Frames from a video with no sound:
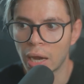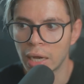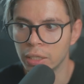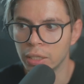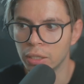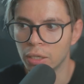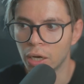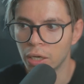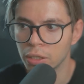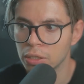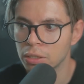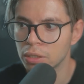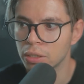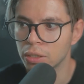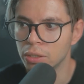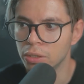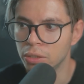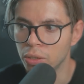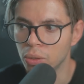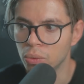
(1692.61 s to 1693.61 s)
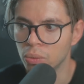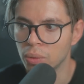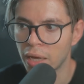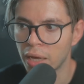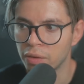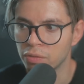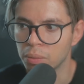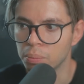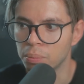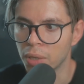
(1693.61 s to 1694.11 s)
I honestly don't
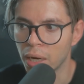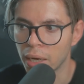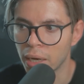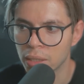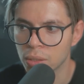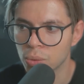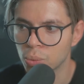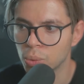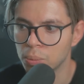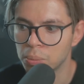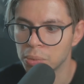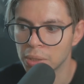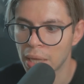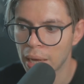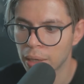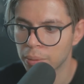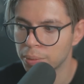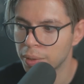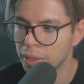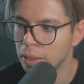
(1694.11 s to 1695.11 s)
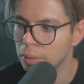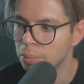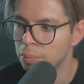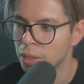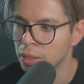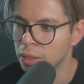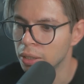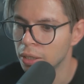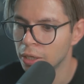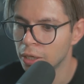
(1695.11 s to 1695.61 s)
have a bias with Blackpink,
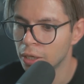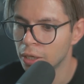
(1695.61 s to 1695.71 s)
but